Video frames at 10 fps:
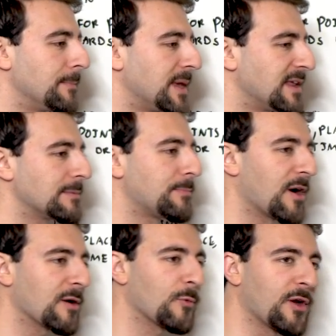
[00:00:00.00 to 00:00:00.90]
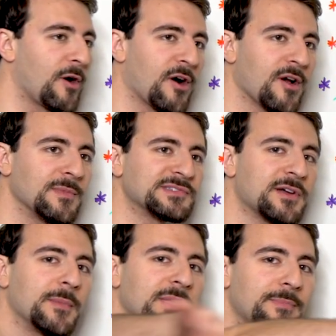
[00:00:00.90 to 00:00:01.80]
meaning the part where your arm is
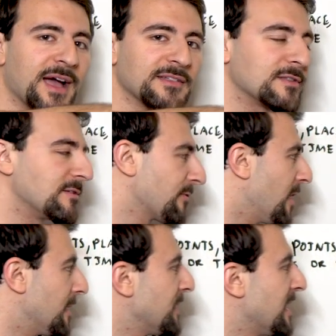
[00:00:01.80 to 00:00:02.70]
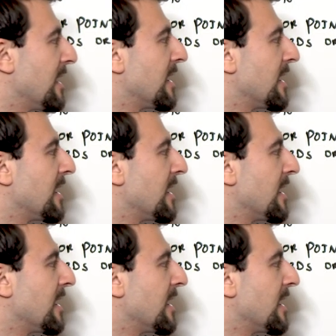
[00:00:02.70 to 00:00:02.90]
coming back to the front,